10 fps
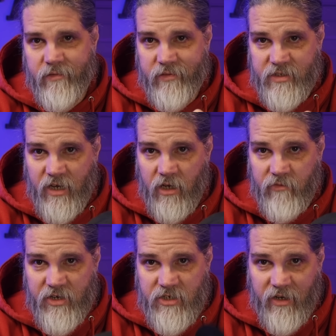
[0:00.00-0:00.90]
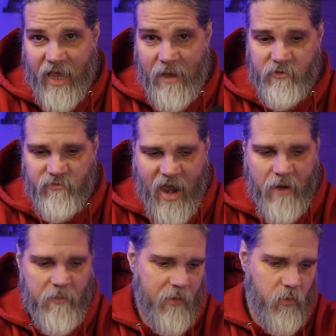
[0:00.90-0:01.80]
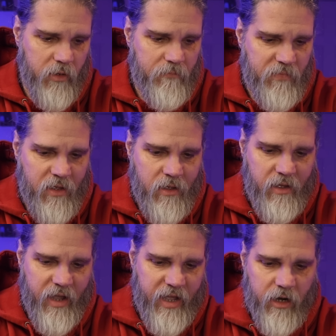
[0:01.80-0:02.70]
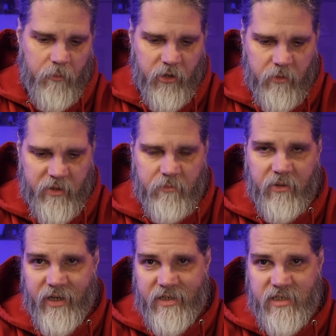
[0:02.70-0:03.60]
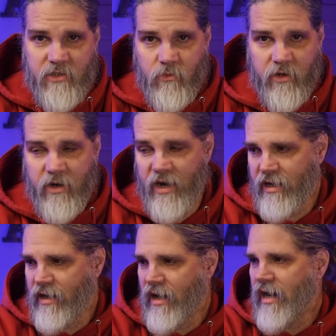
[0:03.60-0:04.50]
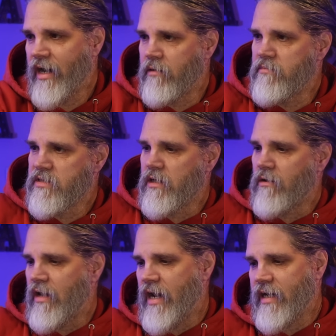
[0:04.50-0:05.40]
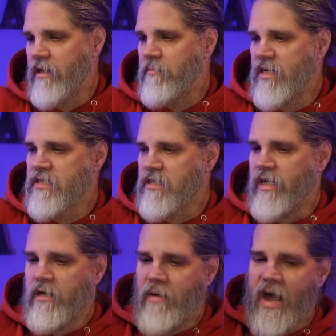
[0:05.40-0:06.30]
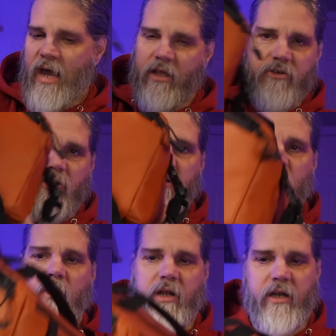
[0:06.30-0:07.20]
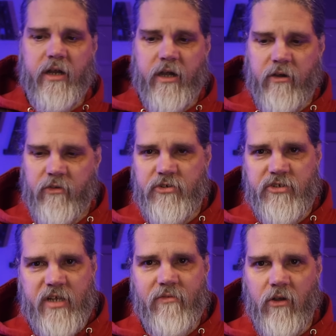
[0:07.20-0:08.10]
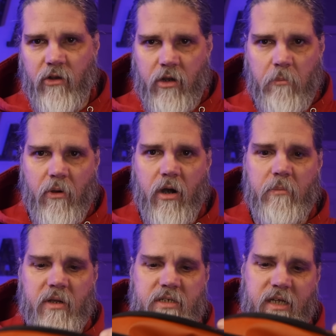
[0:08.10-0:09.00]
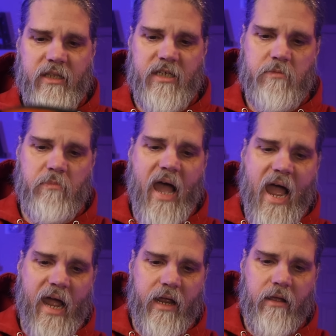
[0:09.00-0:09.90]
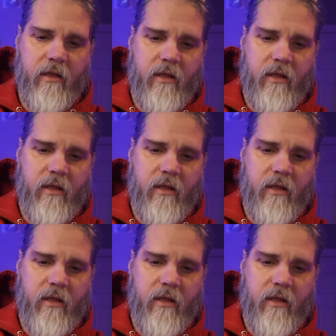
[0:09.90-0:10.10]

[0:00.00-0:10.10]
this Elevation Labs fabric one. And I'll put them in places where I can hide them. So like in my sling bag, there's already one in here. There's several little compartments in this bag